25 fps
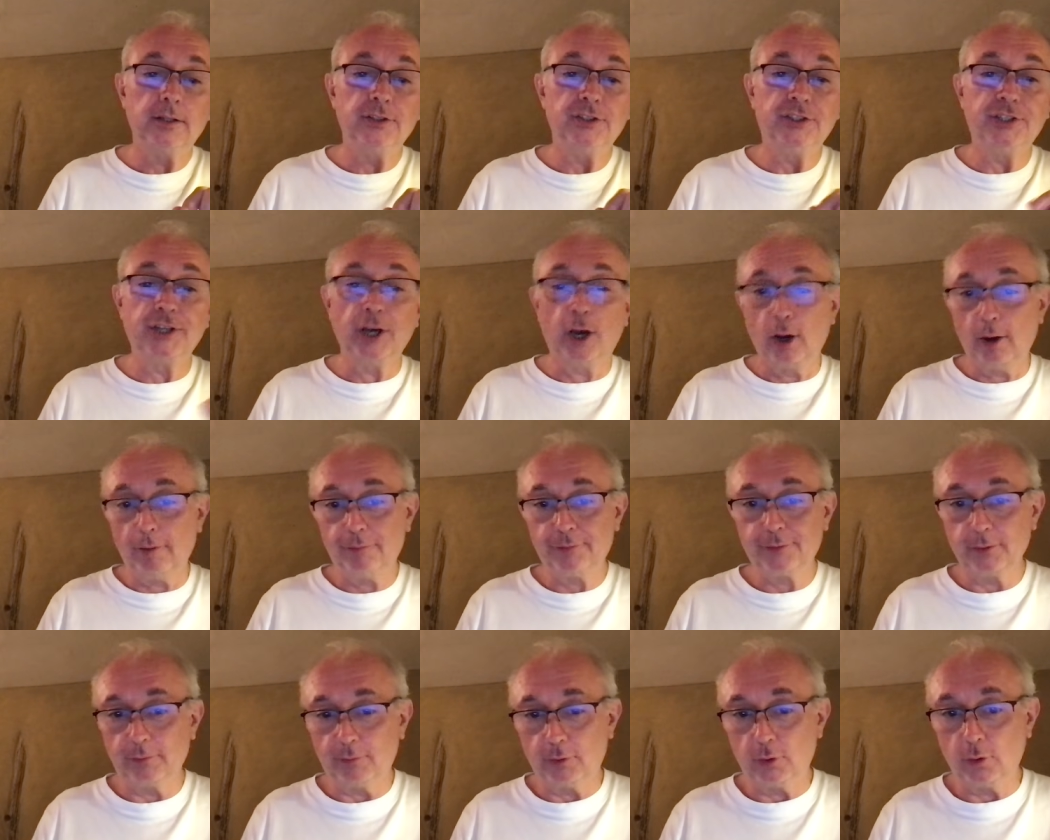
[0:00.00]
Daft,
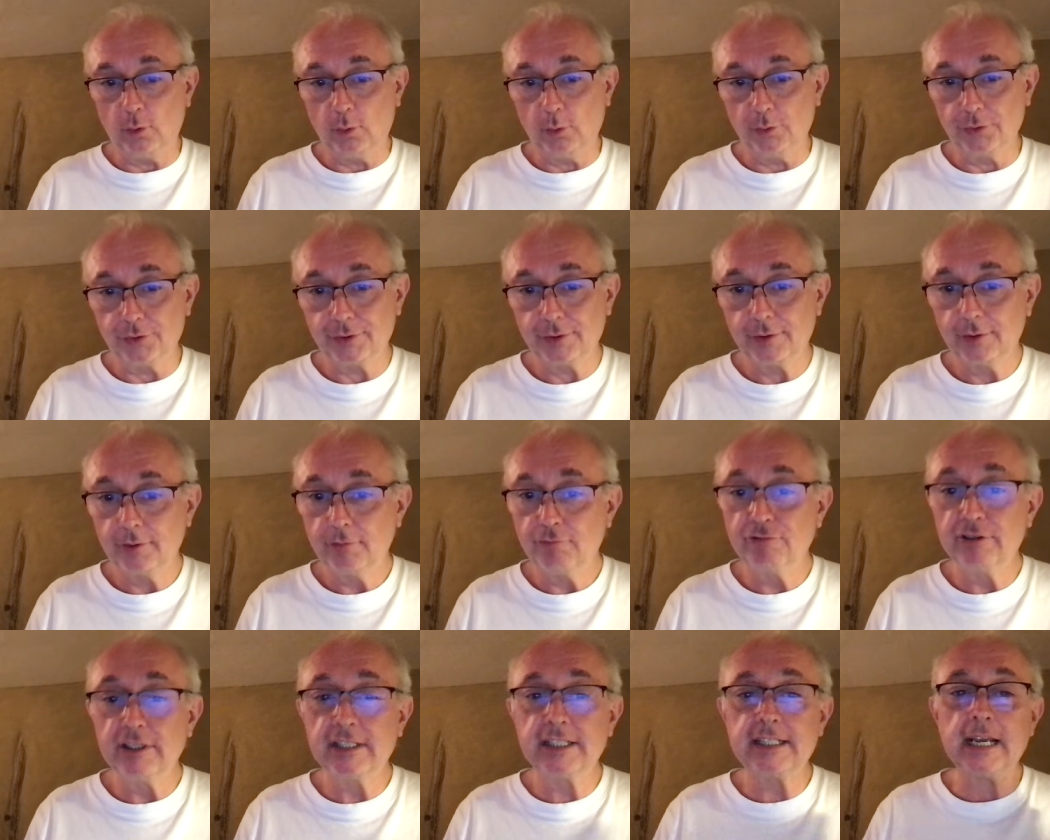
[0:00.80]
of course.
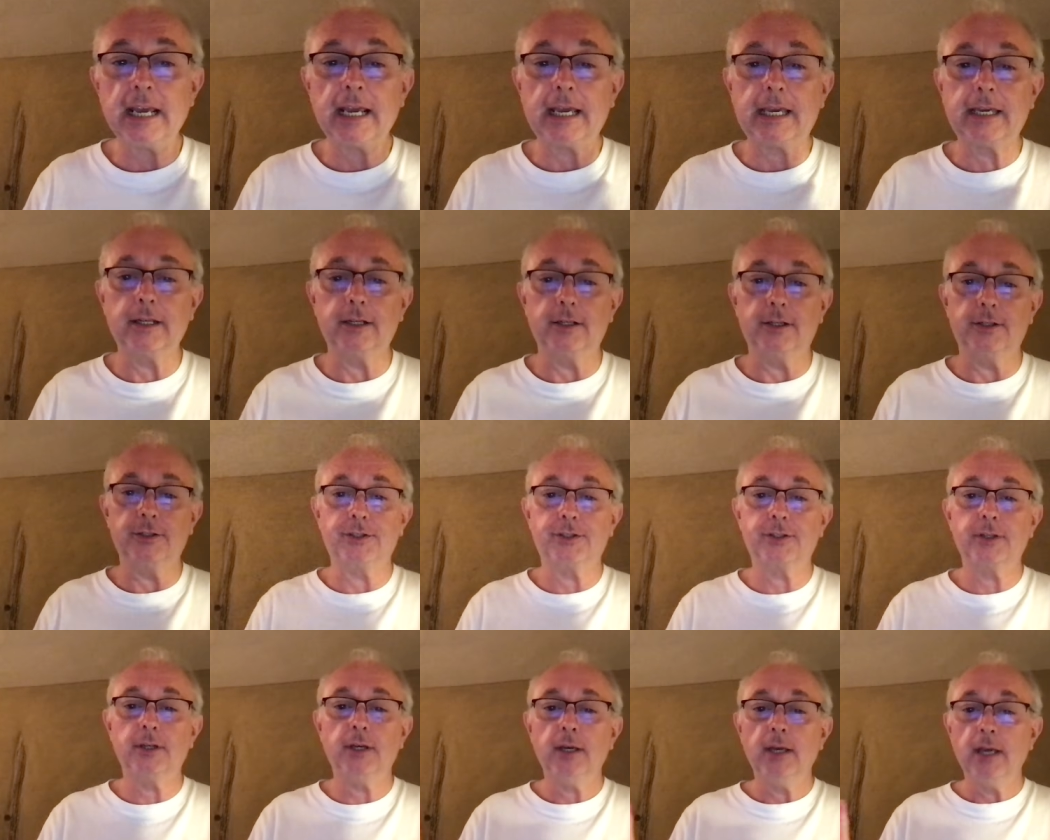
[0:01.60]

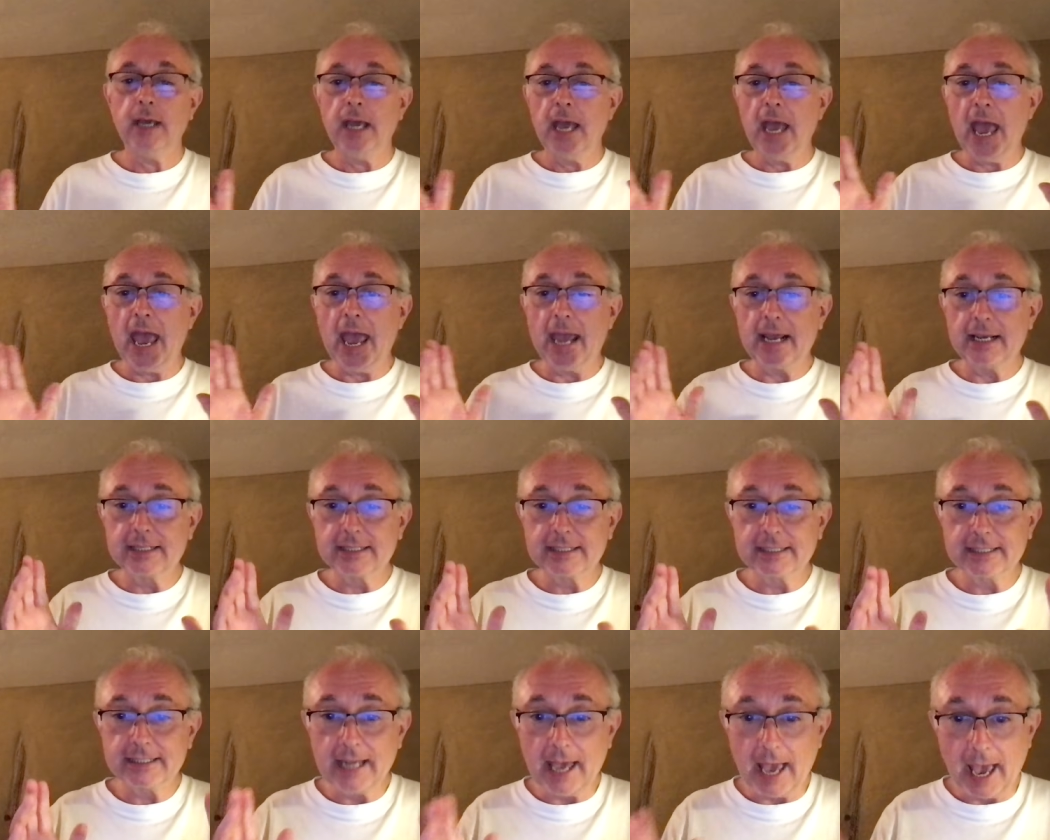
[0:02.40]
Ridiculous.
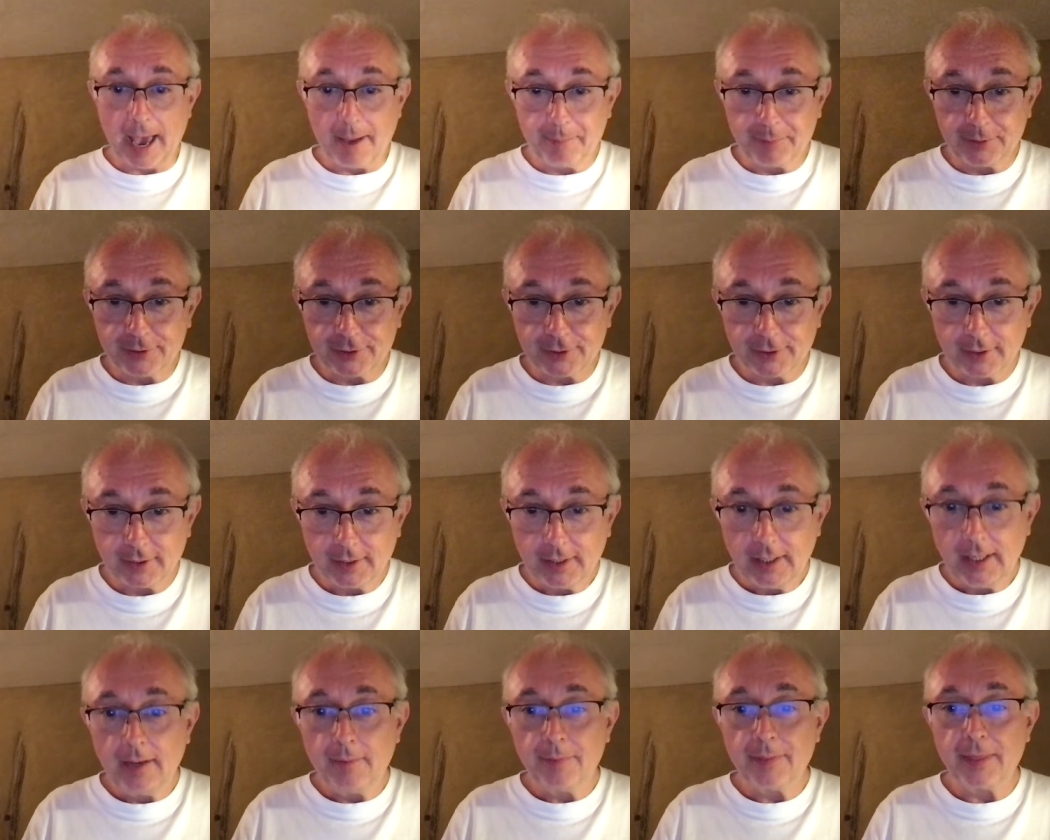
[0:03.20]
Except
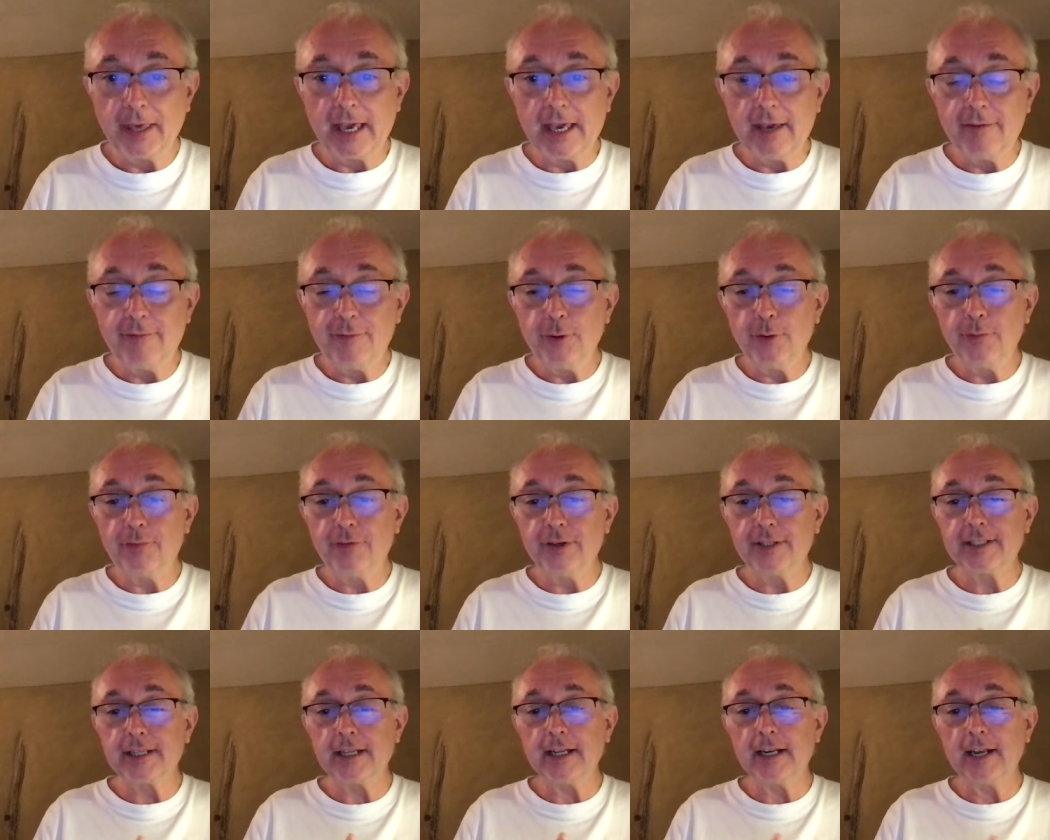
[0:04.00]
that if you
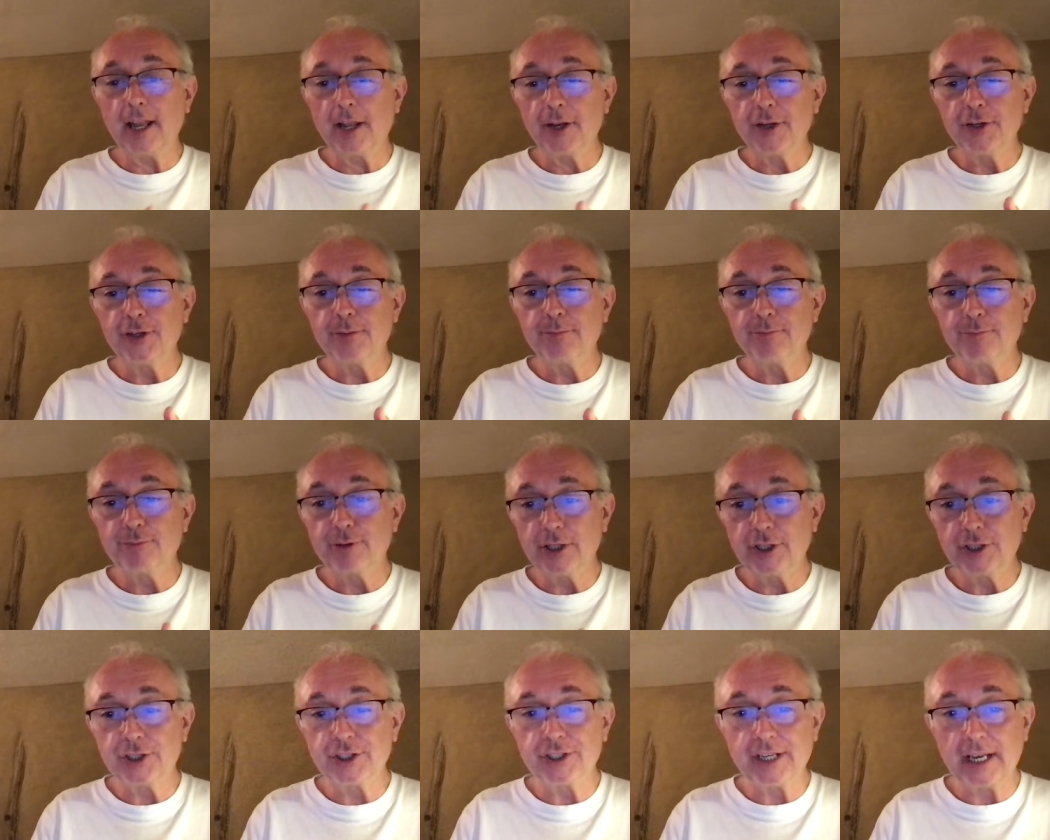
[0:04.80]
visit London
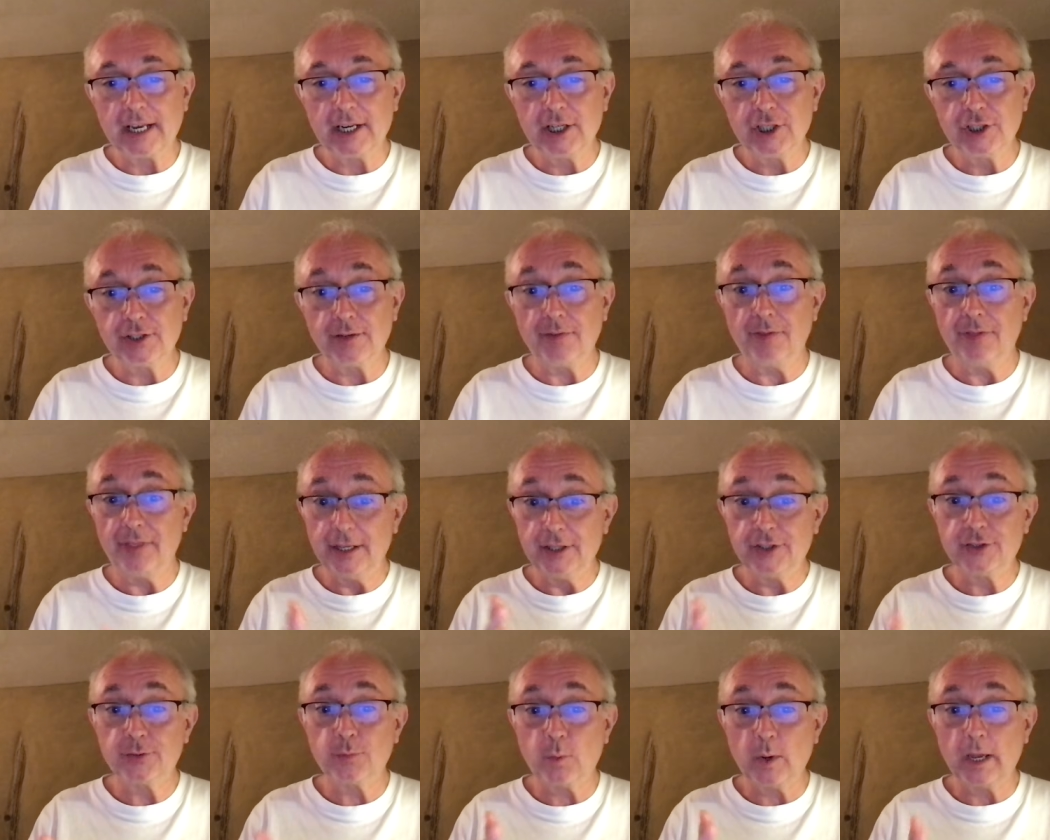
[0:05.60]
Bridge Station
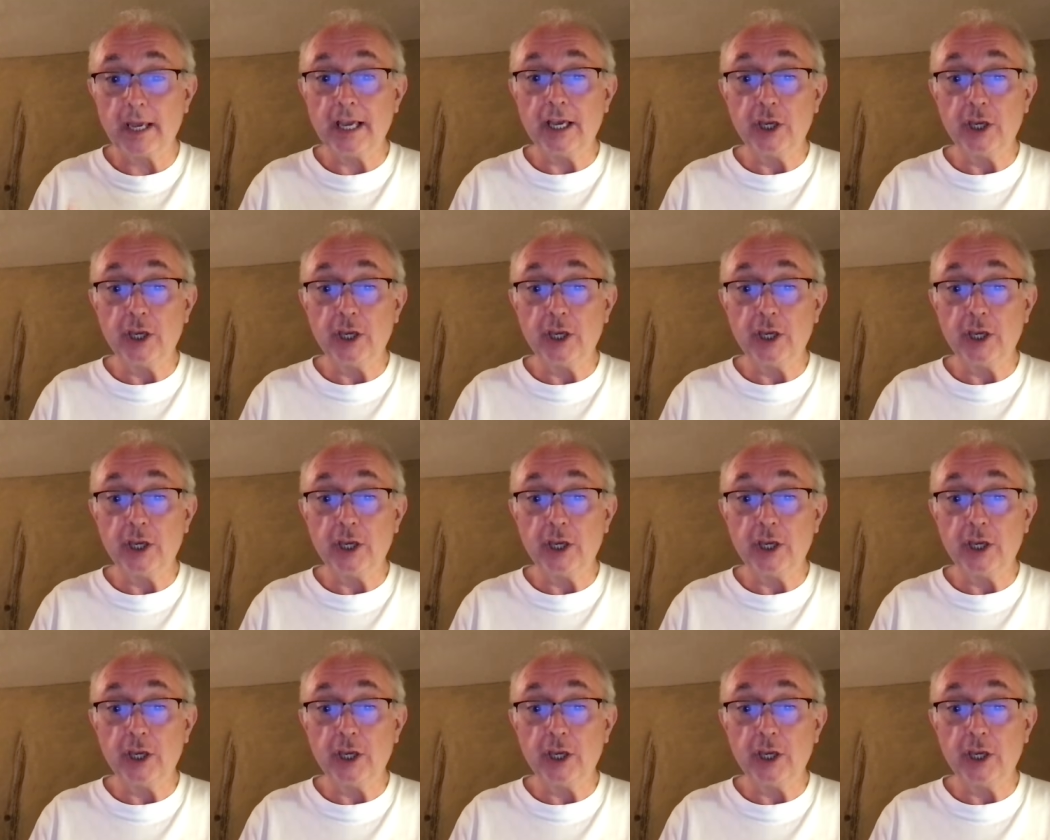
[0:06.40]
this week,